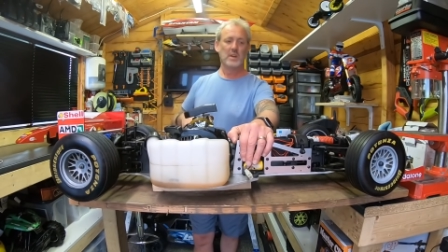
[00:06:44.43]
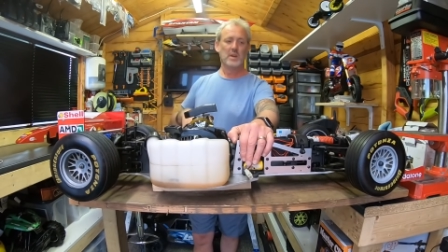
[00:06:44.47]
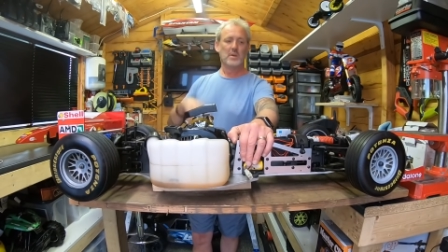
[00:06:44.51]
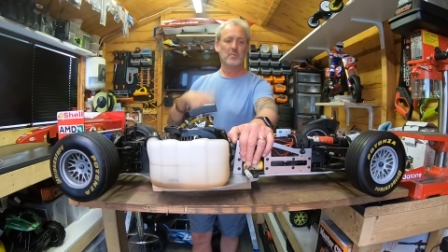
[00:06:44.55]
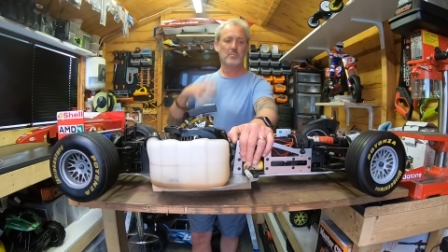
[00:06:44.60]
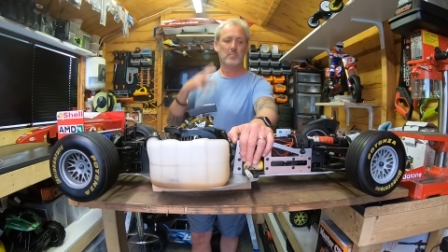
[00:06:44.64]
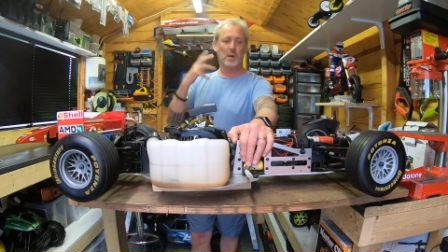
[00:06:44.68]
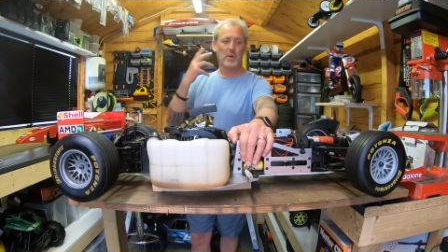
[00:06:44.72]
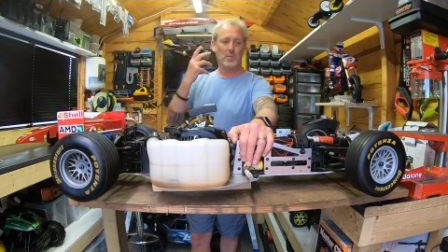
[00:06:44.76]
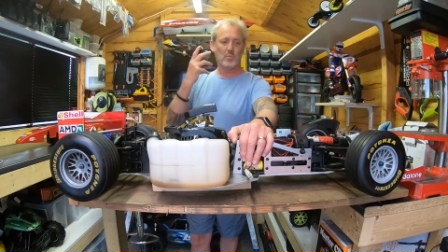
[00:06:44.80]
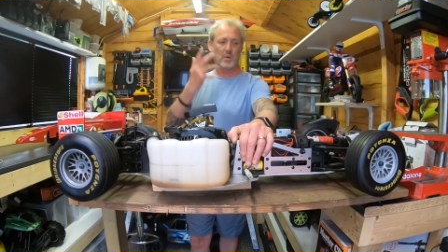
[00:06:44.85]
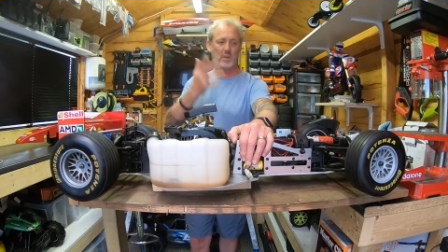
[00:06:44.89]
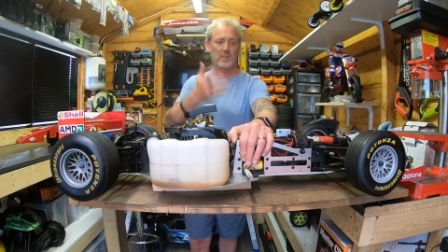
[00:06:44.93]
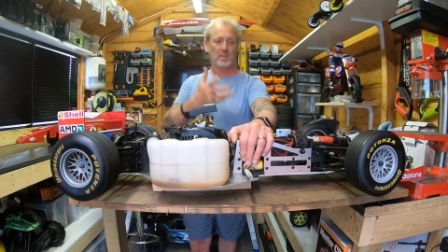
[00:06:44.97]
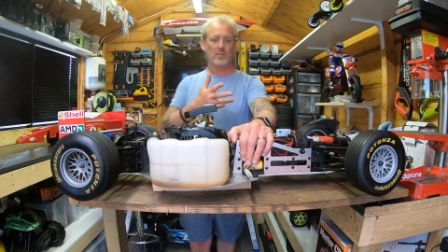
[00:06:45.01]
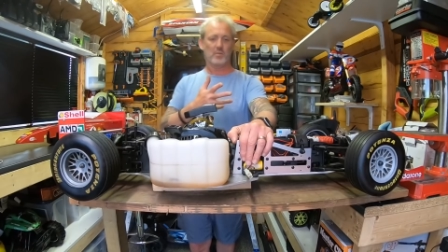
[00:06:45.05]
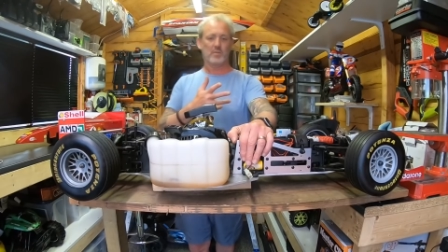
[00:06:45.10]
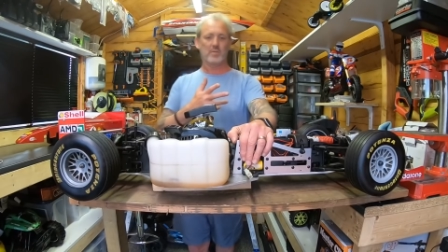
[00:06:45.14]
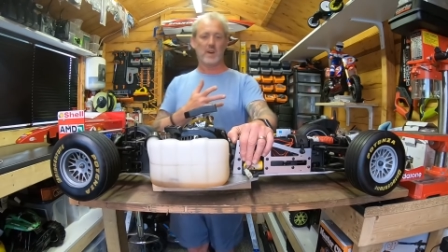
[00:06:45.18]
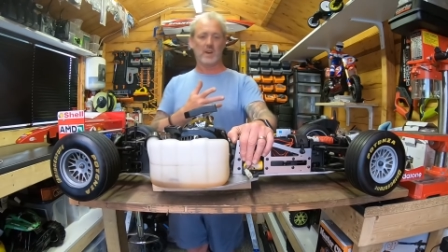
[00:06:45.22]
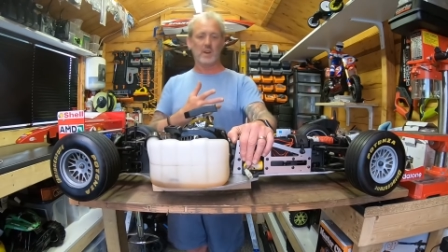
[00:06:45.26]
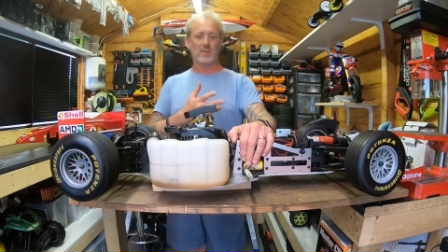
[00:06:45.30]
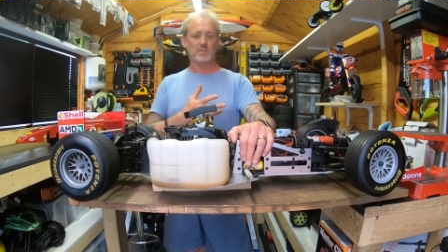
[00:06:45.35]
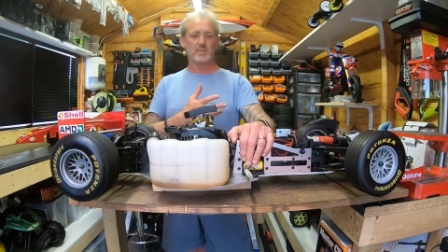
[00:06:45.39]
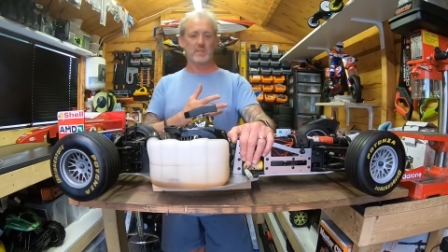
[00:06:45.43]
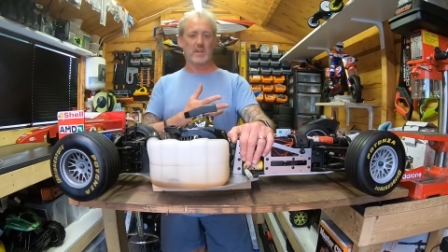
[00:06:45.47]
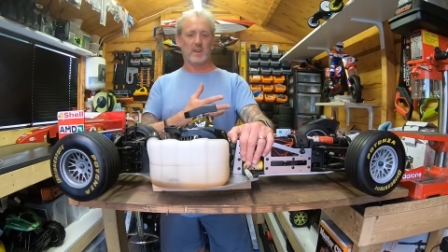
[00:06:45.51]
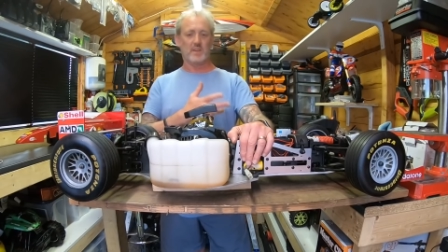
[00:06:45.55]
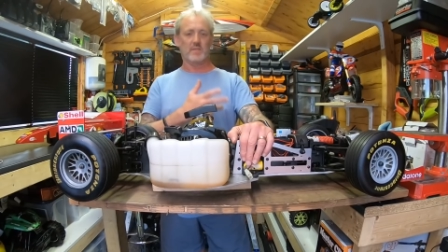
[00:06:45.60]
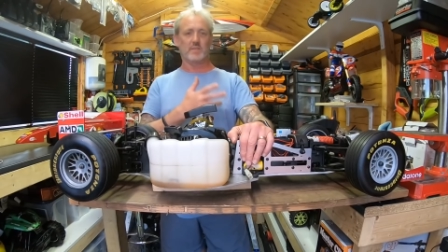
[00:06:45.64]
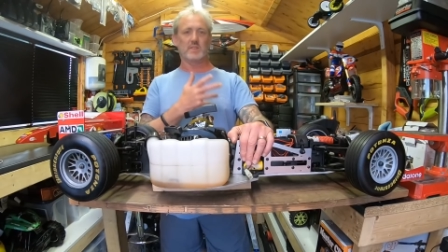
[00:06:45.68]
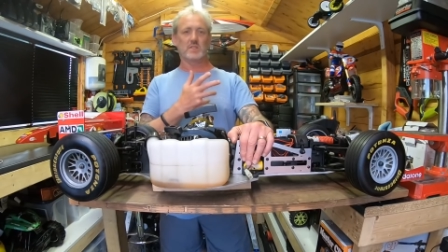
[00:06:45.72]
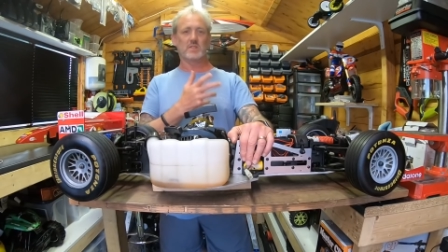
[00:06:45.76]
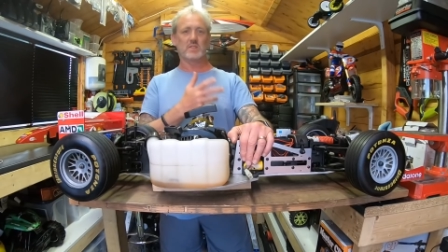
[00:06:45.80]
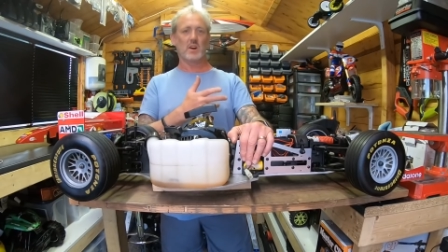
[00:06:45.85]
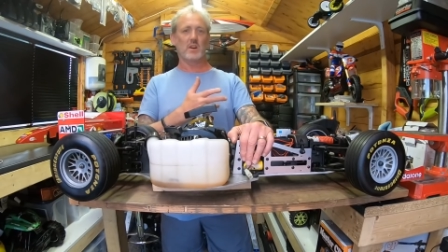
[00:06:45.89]
But when the fail-safe
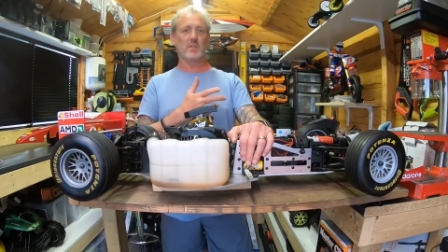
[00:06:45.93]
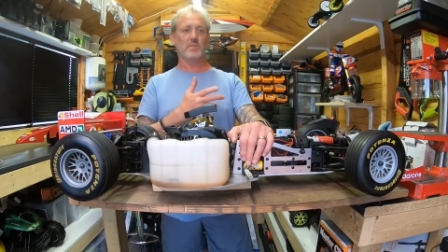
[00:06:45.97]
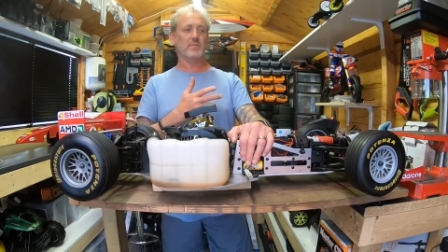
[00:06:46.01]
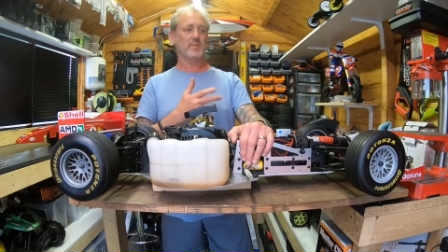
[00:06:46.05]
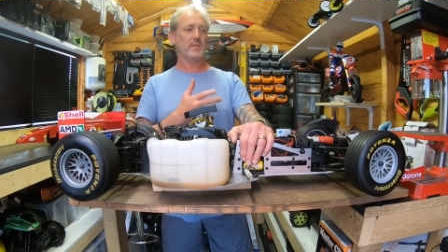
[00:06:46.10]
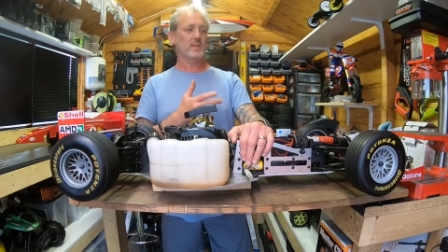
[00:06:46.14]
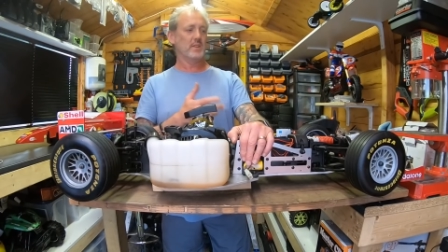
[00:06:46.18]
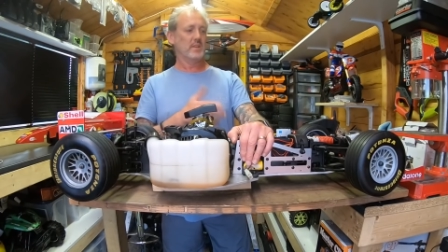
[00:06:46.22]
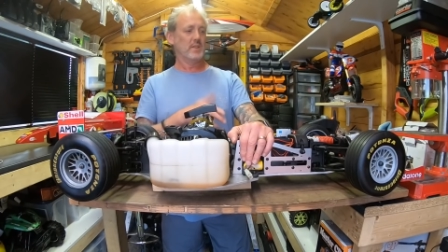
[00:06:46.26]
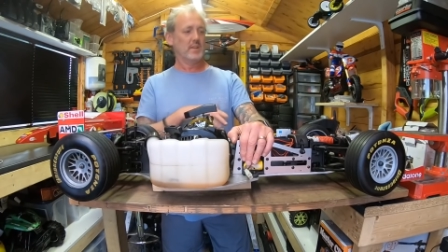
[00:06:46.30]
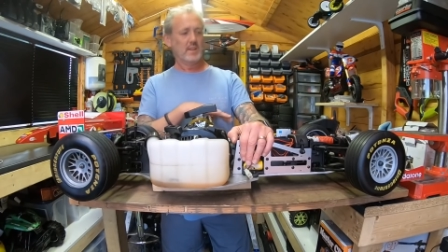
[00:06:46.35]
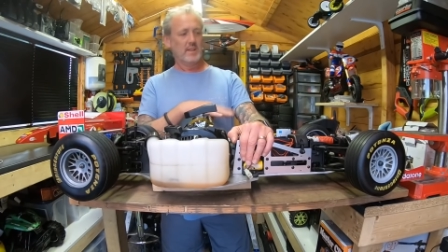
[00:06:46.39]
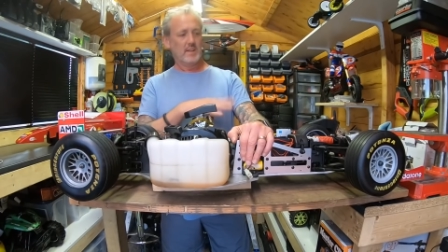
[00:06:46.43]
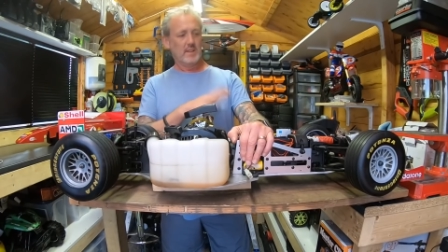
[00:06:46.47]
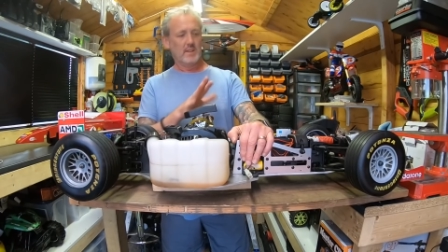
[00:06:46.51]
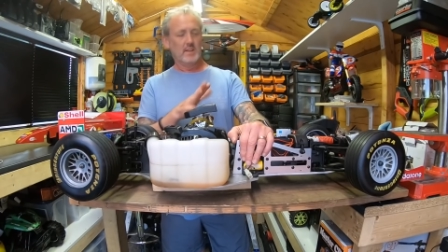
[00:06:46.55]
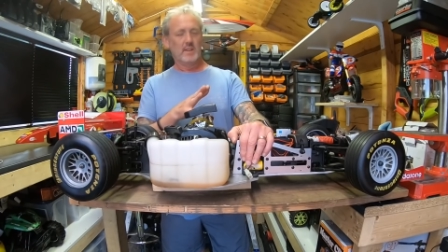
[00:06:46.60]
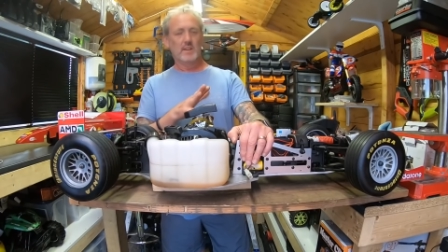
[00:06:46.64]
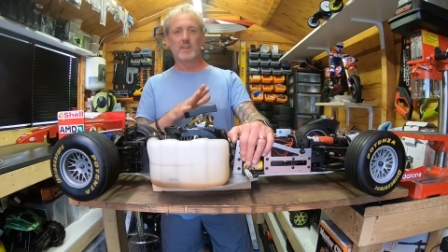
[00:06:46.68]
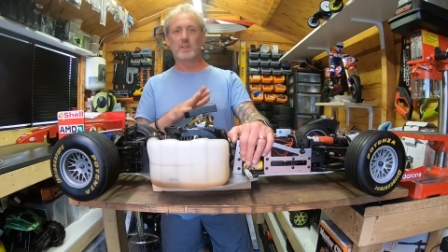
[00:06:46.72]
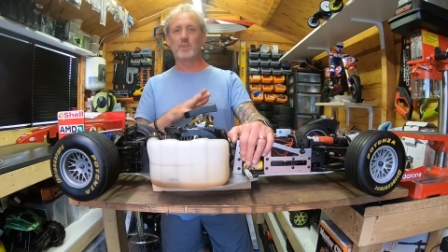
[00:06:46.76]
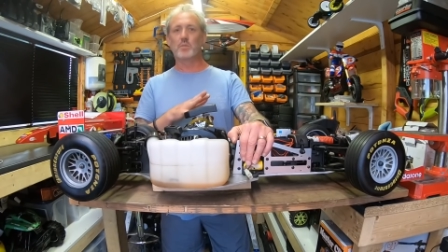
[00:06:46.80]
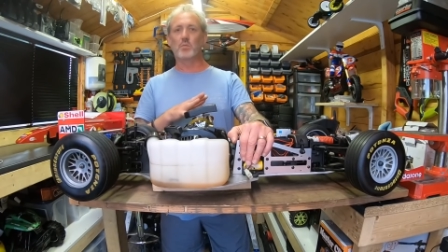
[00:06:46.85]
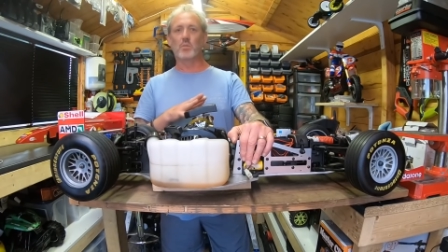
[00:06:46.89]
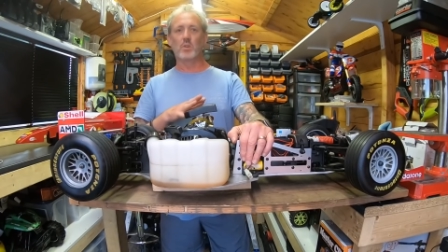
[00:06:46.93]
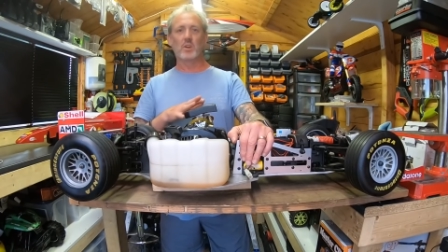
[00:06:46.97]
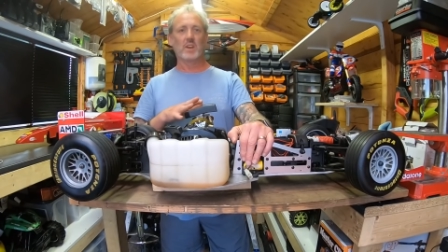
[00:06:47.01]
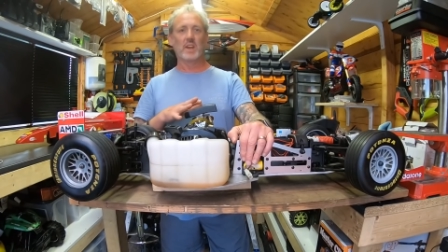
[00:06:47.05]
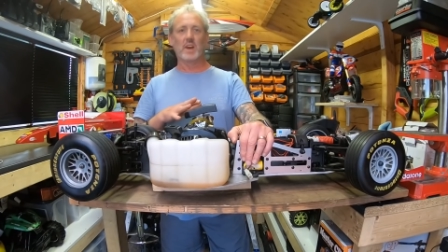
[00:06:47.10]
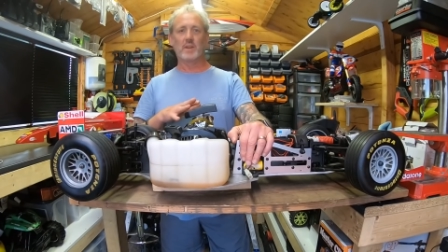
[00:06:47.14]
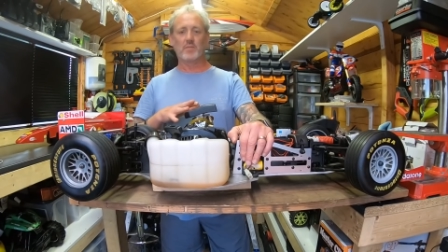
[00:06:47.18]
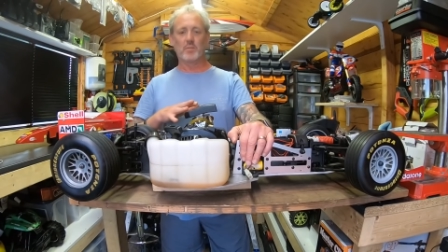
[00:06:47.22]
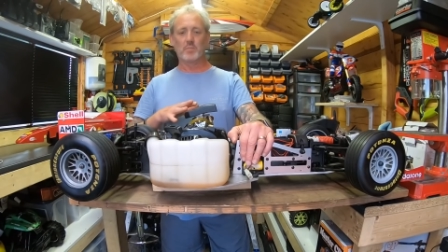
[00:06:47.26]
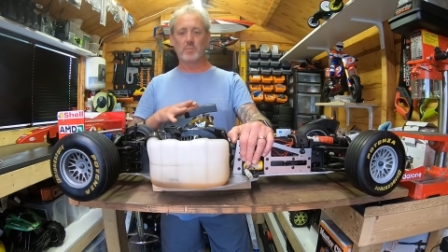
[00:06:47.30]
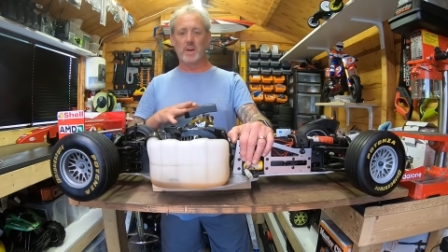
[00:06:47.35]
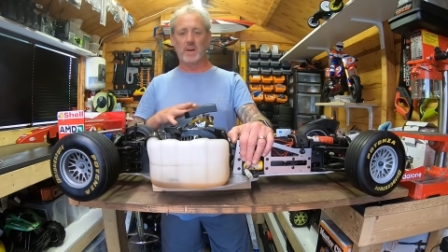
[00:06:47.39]
is off, you will
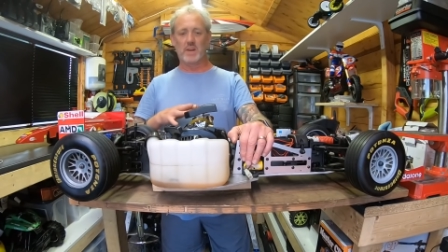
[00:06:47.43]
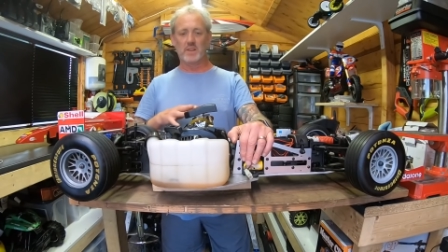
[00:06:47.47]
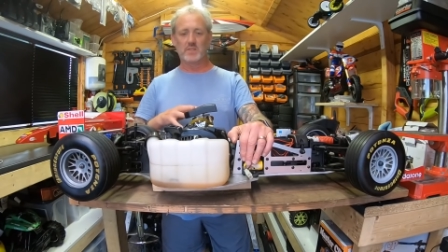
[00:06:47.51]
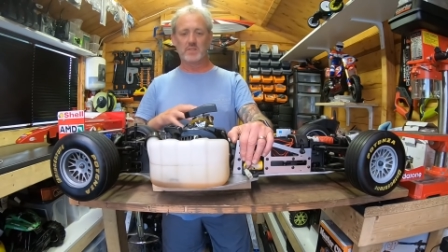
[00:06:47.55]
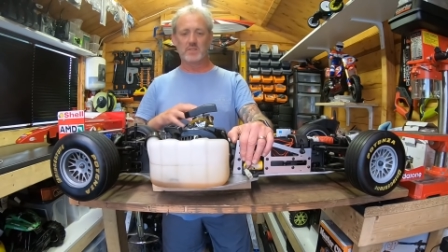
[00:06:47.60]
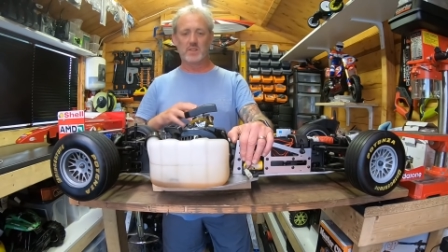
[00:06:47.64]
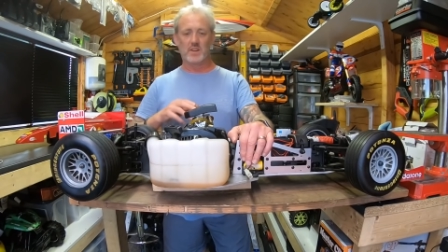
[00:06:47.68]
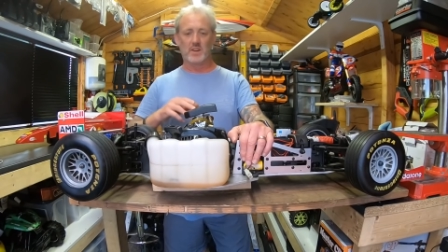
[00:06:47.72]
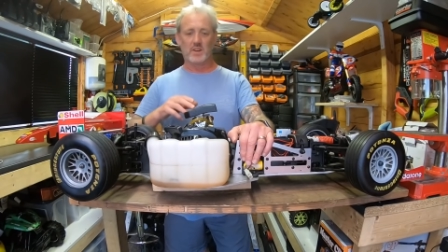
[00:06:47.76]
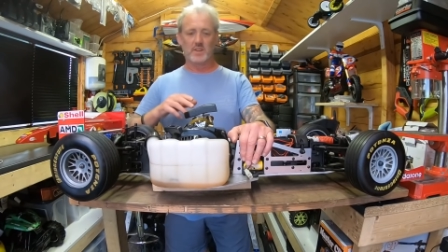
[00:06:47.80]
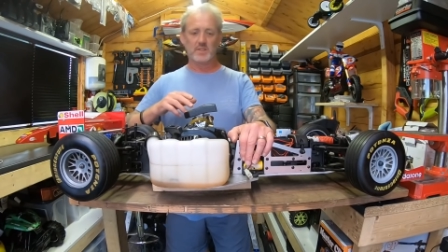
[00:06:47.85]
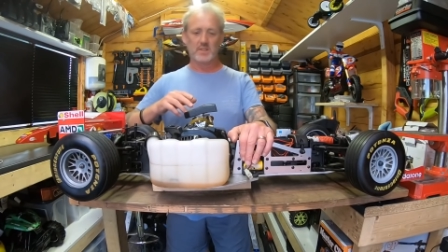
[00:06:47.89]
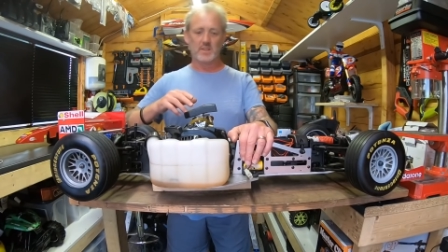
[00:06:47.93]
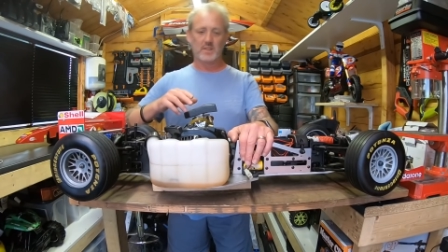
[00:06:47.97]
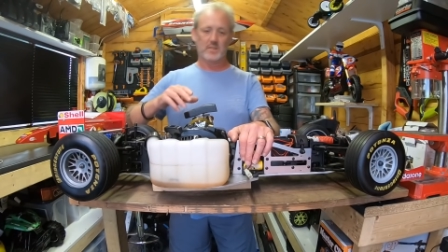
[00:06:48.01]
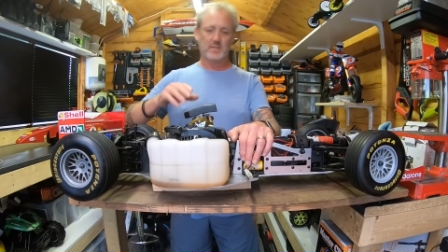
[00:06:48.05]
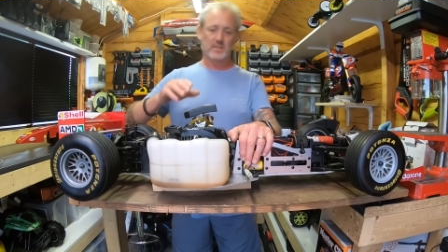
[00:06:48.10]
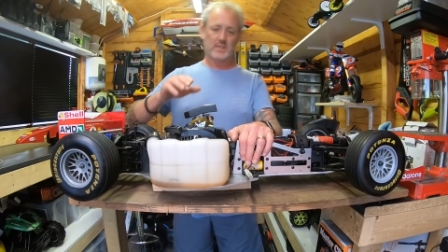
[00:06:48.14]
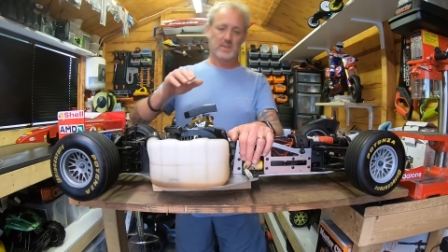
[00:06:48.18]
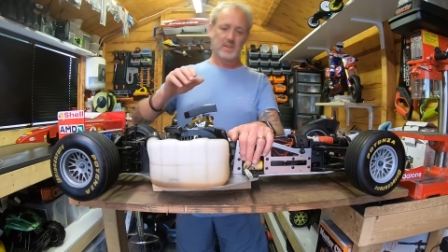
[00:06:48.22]
never be able to start it.